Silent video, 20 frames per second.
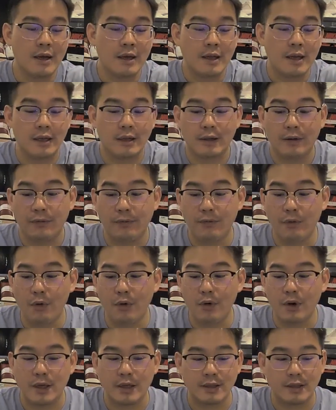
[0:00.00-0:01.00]
In the
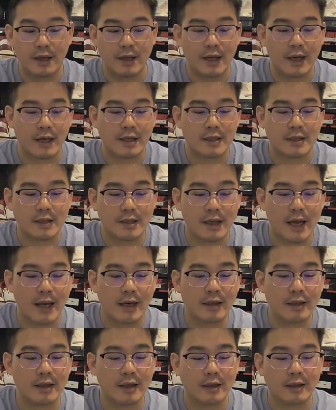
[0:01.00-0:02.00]
40s, they
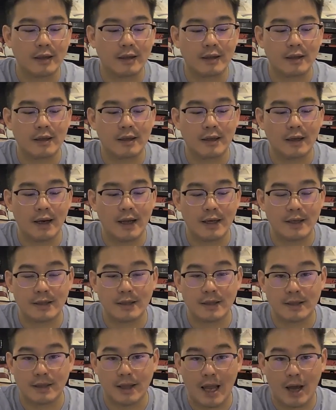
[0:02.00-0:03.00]
extended the
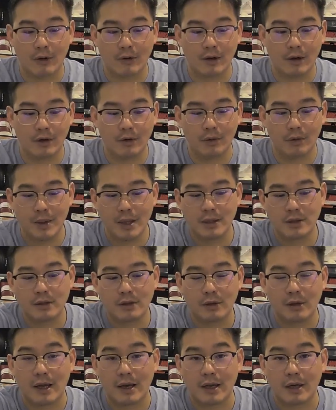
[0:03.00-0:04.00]
laces down a little bit
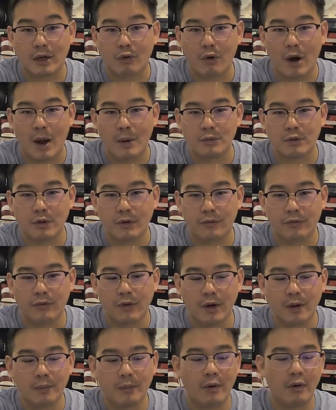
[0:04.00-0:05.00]
so that it grabs your
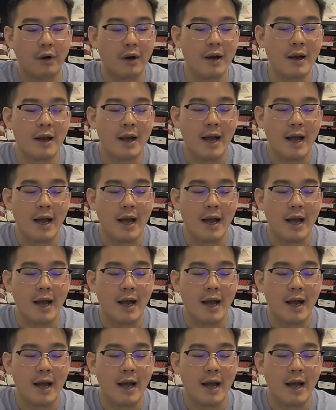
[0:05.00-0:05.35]
foot more,